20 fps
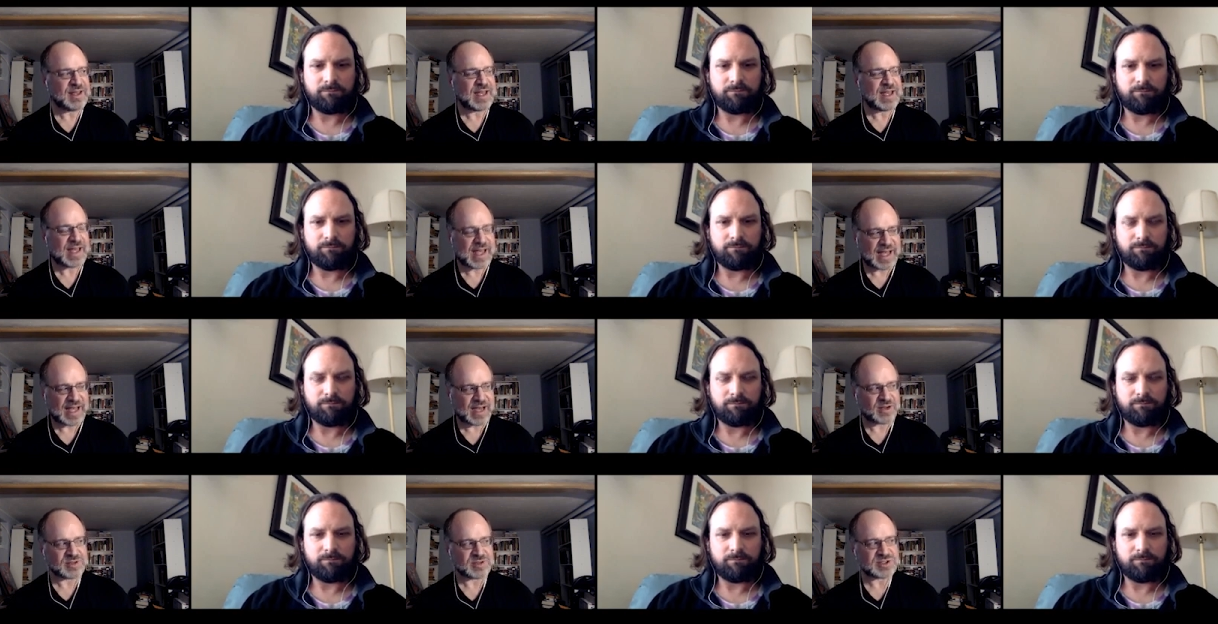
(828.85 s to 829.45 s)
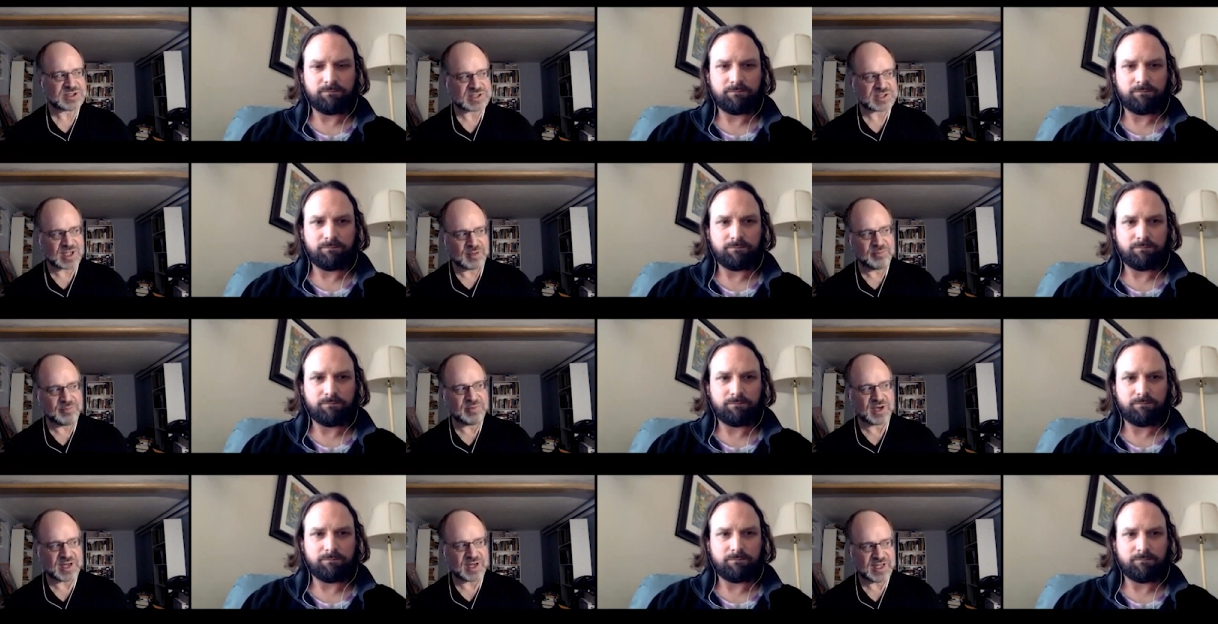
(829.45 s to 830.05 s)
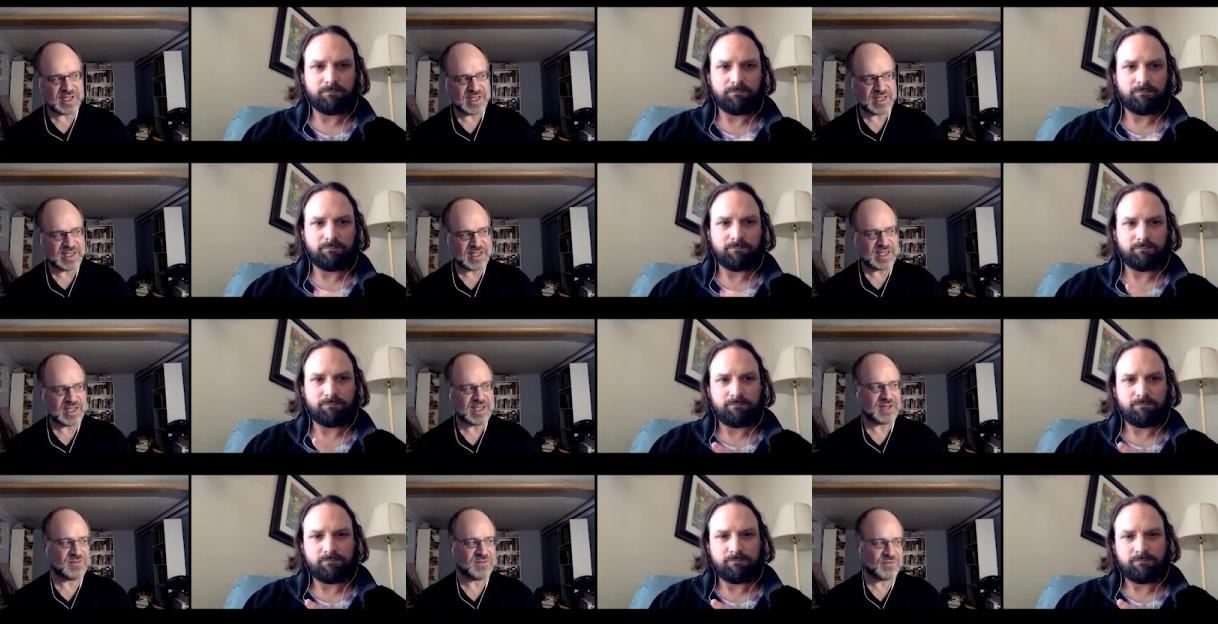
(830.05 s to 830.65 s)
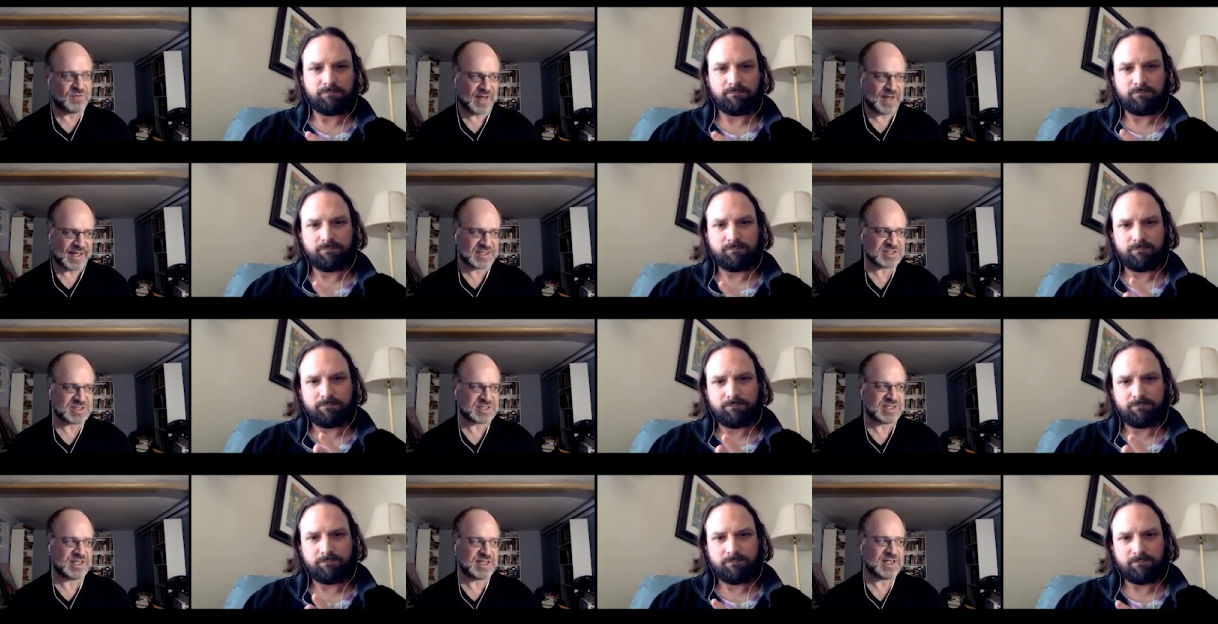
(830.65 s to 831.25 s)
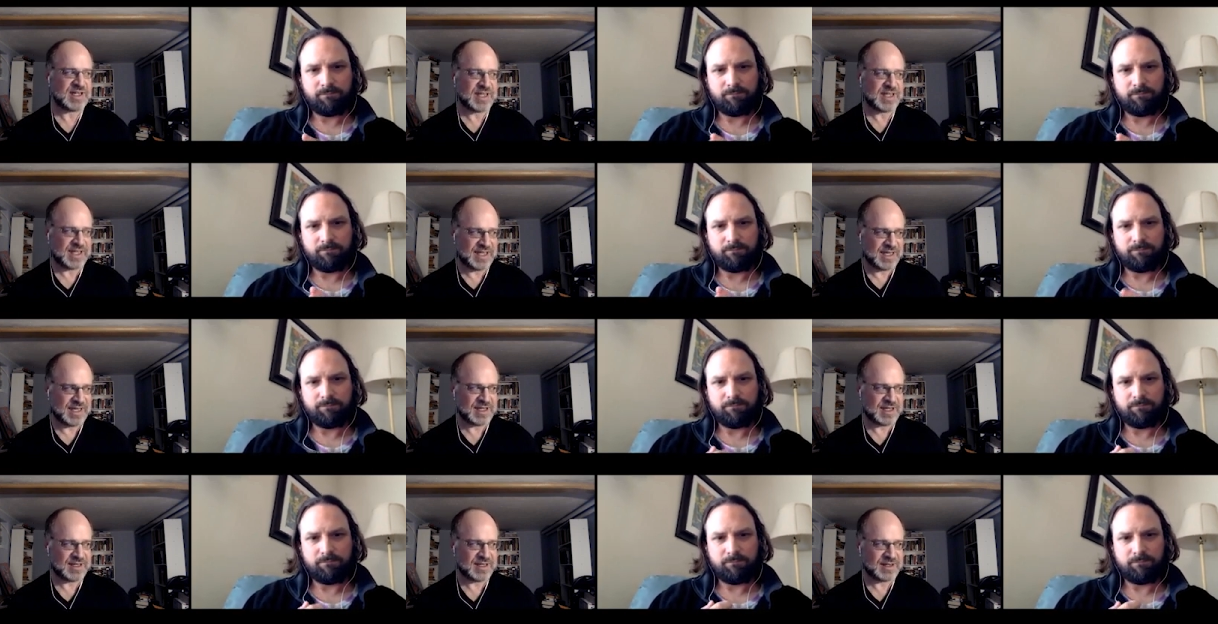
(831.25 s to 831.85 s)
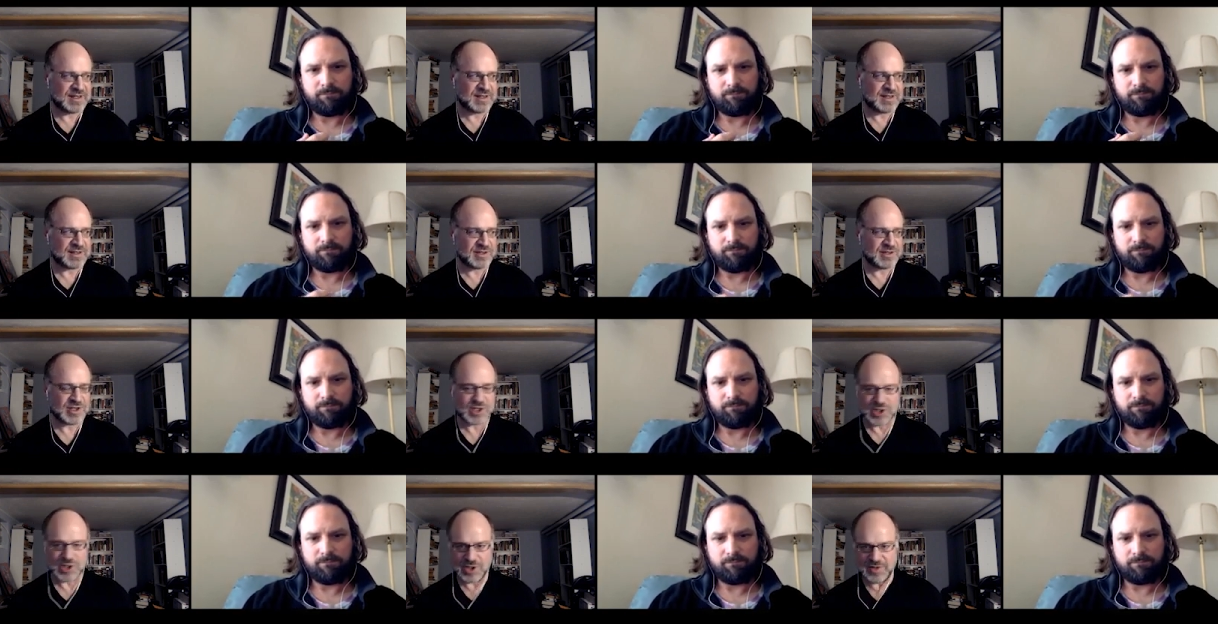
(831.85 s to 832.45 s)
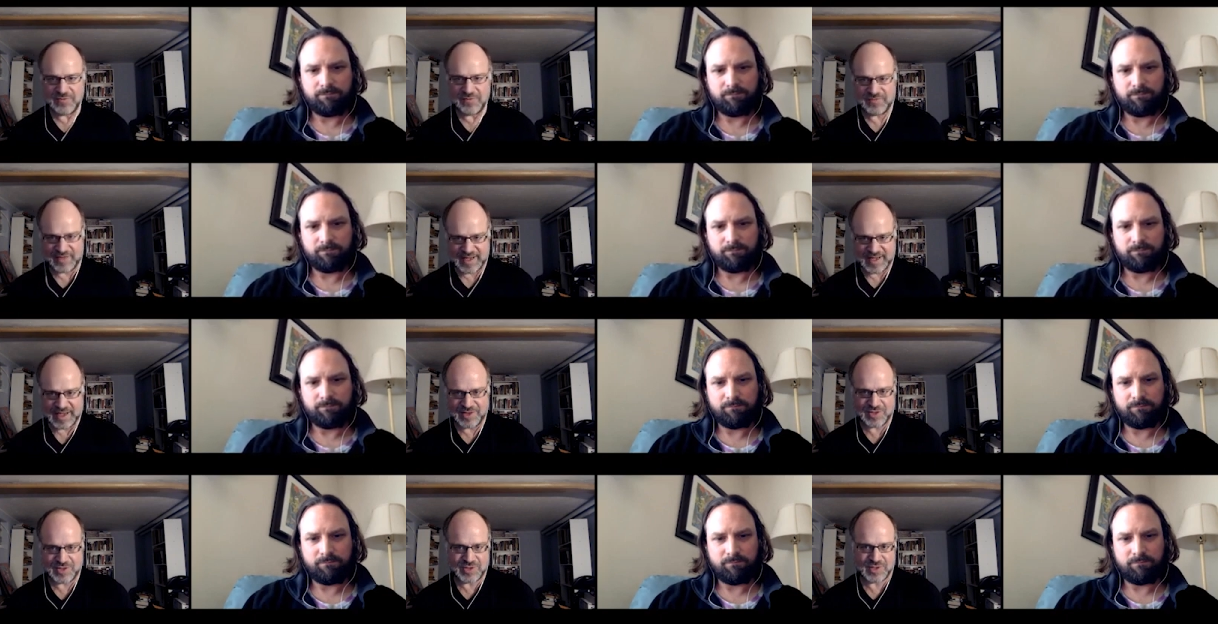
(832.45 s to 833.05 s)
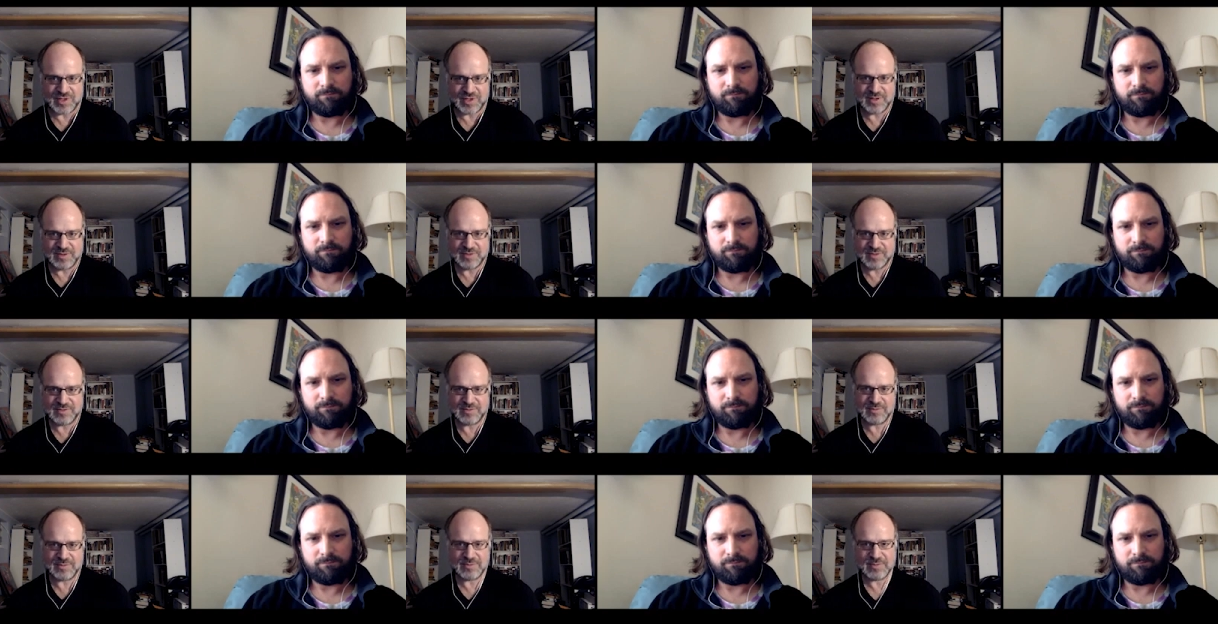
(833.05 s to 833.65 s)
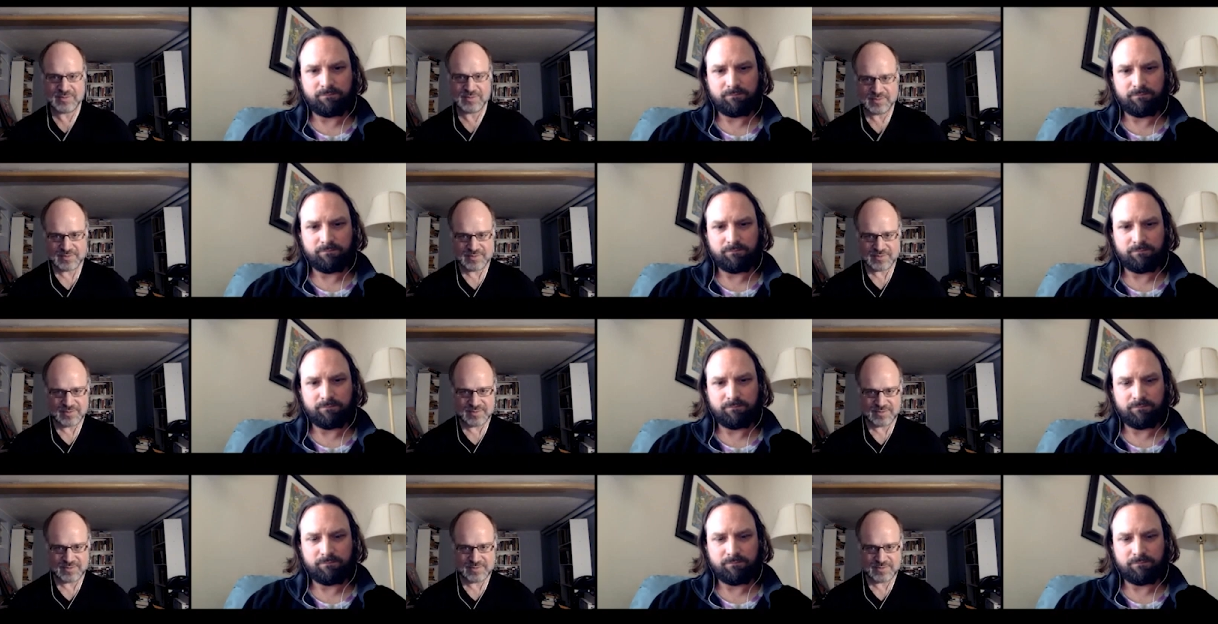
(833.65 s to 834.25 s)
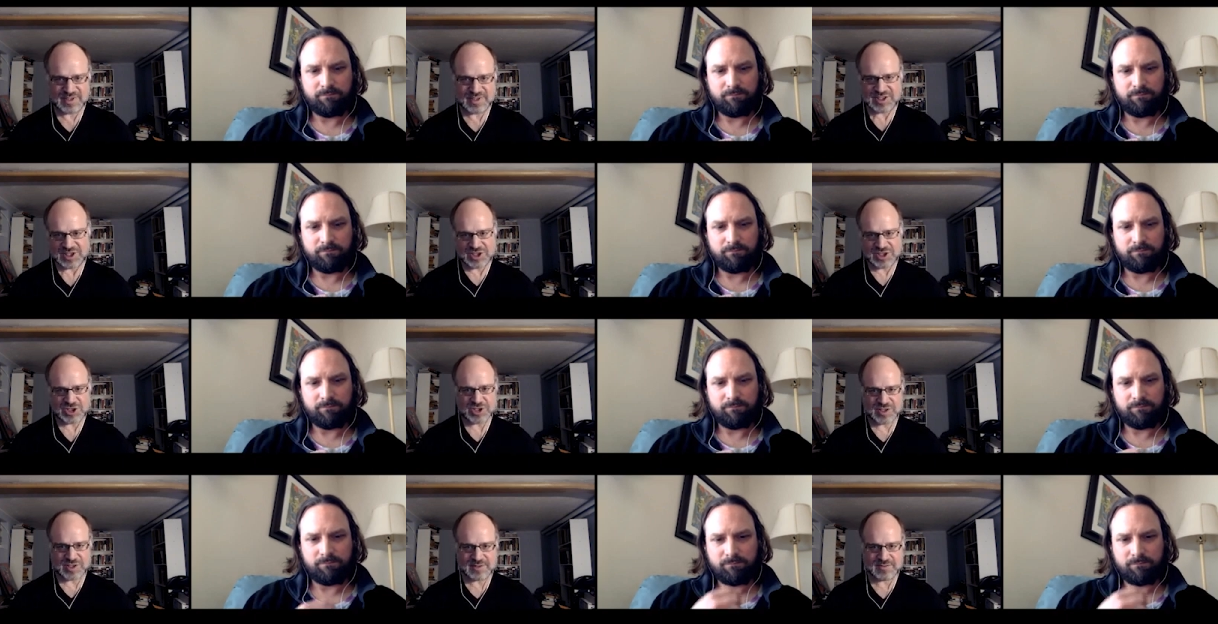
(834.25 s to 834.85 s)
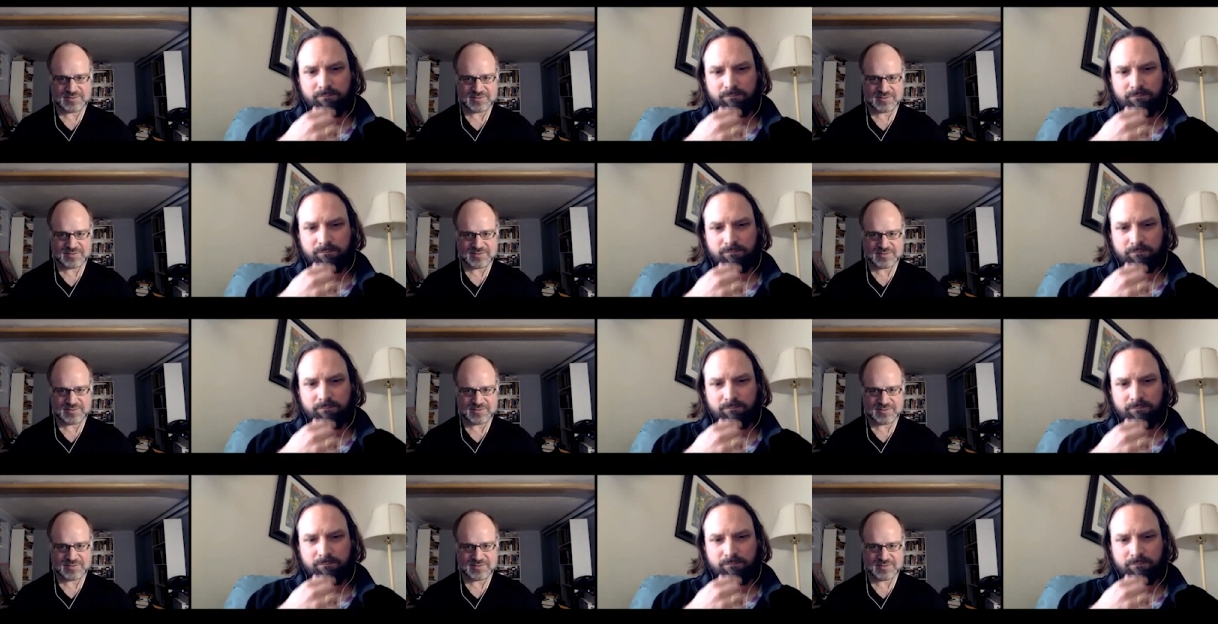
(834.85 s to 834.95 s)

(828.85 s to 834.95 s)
Speaker 1: how somebody invested in the good faith position